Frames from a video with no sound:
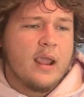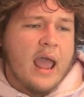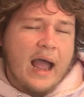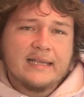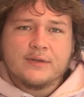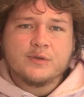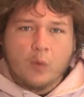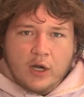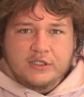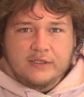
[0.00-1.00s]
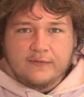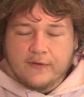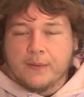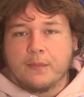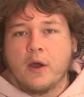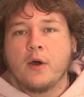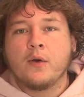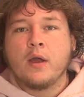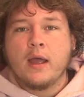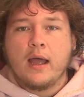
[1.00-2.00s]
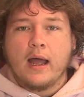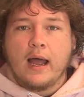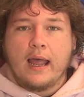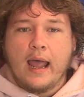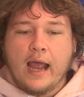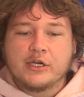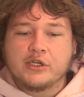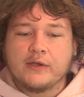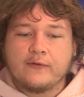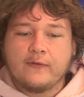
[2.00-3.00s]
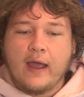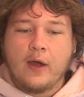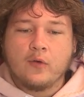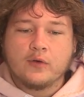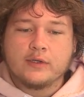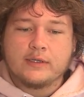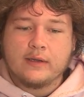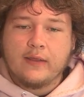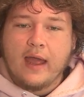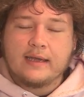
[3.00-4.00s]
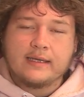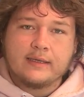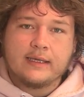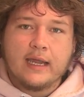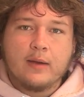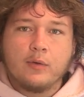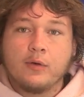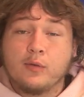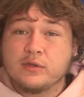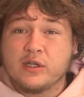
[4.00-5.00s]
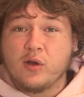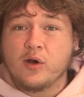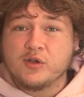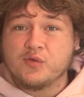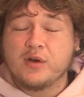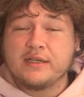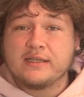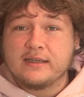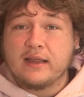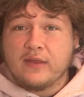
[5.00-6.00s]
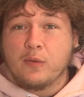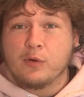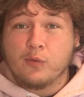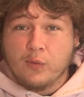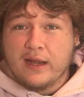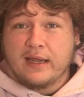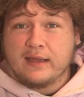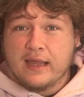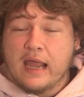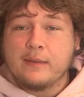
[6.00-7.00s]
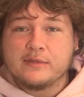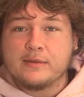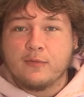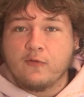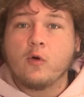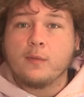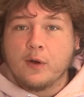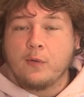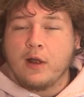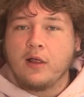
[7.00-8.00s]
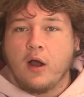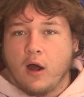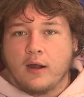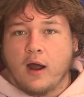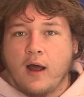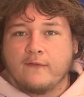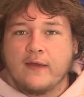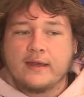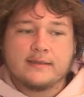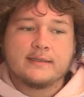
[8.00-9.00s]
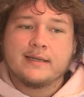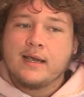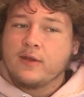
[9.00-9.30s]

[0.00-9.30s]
As I was watching the film, though, I actually found that Dillon Gabriel was a large reason that they were winning games and performing well on offense.